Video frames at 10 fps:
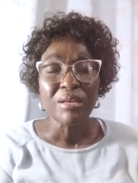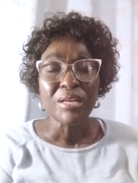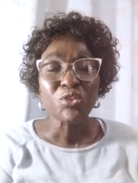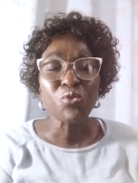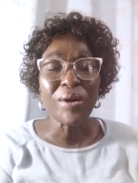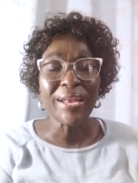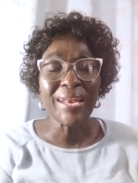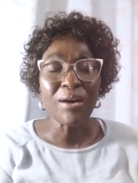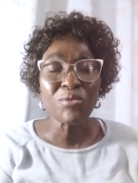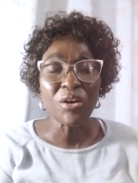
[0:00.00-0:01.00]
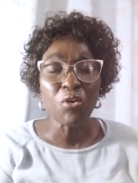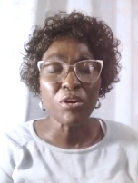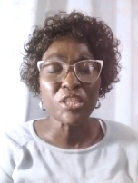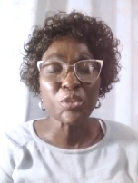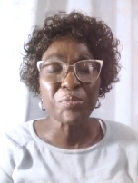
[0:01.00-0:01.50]
to allow the
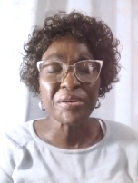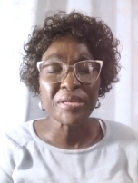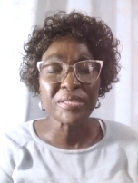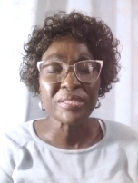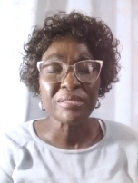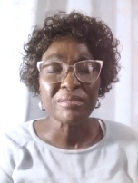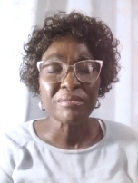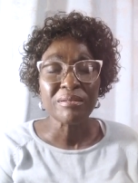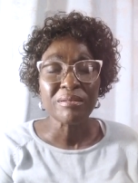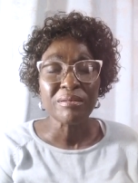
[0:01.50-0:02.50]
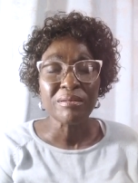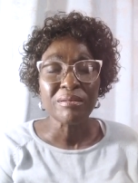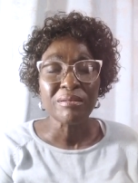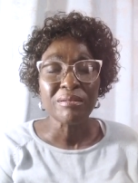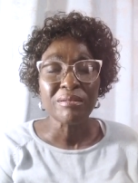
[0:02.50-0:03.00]
Holy Spirit
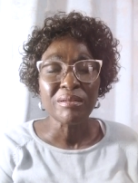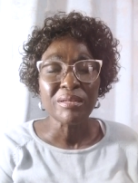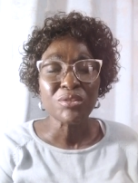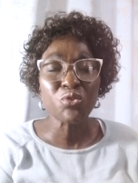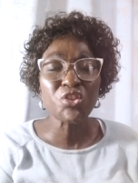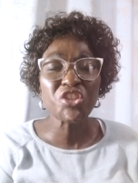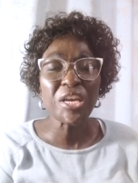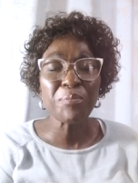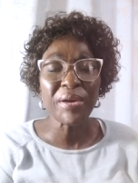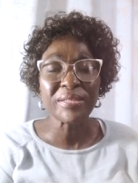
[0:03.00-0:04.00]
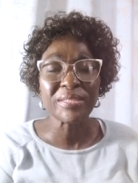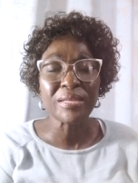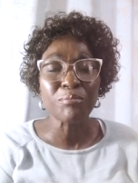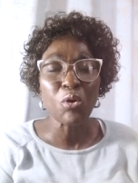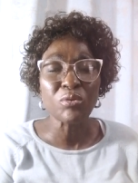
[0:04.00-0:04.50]
to shape us
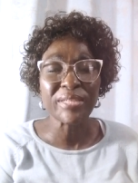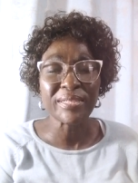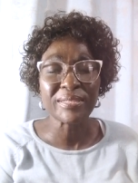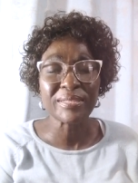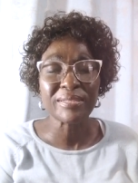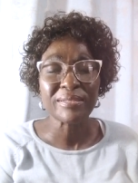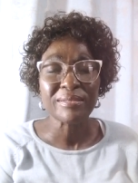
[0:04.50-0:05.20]
and mold us.